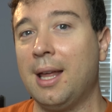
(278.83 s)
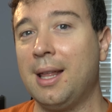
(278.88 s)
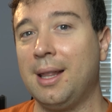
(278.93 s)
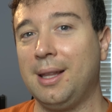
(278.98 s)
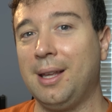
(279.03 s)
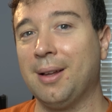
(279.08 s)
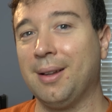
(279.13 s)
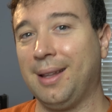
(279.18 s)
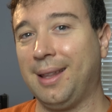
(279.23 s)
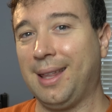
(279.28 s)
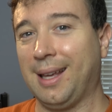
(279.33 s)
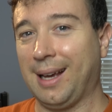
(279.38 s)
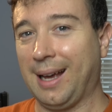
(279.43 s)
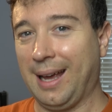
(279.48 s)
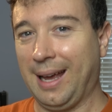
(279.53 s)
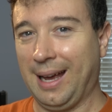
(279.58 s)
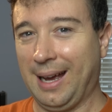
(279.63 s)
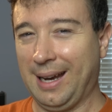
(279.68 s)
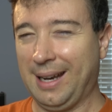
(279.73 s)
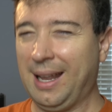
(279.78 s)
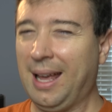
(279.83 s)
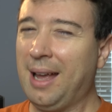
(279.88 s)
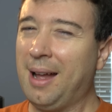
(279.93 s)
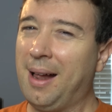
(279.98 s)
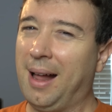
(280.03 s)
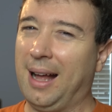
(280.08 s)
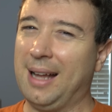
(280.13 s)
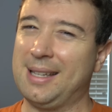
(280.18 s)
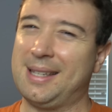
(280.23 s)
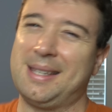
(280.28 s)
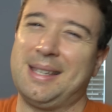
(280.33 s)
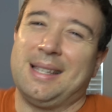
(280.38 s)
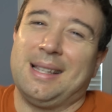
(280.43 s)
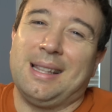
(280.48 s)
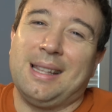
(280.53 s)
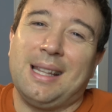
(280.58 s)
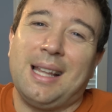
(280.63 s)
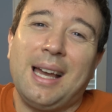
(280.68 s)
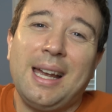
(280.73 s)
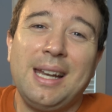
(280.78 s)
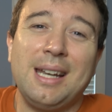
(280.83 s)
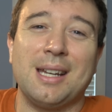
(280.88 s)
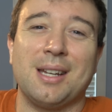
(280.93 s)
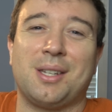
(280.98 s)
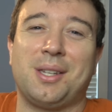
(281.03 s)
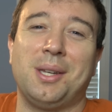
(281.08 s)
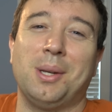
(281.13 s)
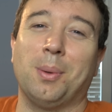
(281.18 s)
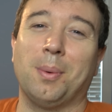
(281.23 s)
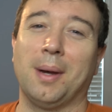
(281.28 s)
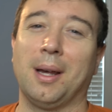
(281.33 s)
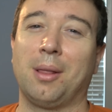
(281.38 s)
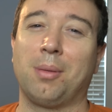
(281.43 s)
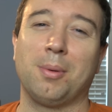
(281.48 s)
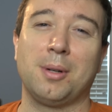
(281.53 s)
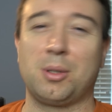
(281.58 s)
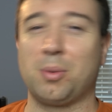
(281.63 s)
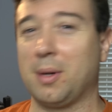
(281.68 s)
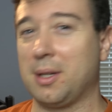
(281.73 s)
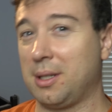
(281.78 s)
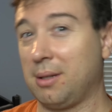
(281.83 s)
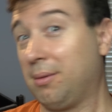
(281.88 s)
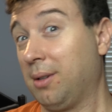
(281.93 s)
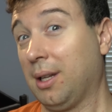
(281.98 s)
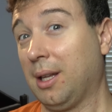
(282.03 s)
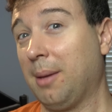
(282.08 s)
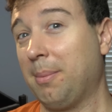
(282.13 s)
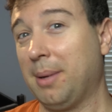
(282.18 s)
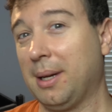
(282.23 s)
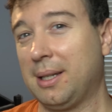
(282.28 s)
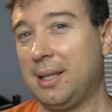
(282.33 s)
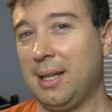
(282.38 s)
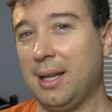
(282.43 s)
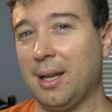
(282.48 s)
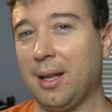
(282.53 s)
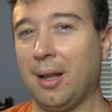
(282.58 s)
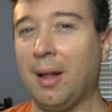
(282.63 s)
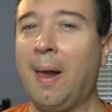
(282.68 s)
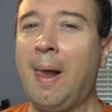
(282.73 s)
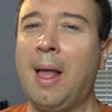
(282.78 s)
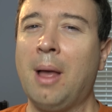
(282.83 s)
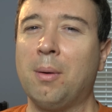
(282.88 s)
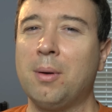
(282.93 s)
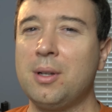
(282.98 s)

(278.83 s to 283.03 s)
The only thing I had a slight issue with, which wasn't really a big deal,